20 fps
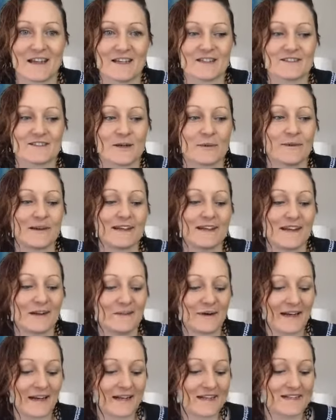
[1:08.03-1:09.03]
So we're
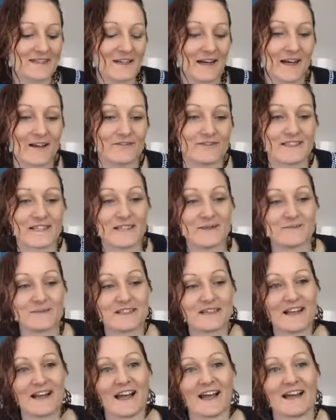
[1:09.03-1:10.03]
going to dive deep
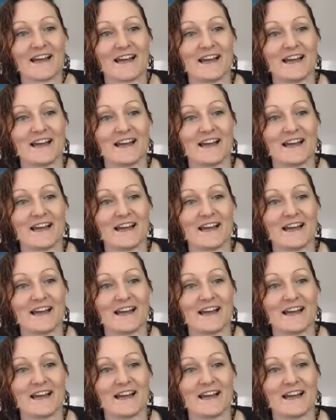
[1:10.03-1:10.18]
today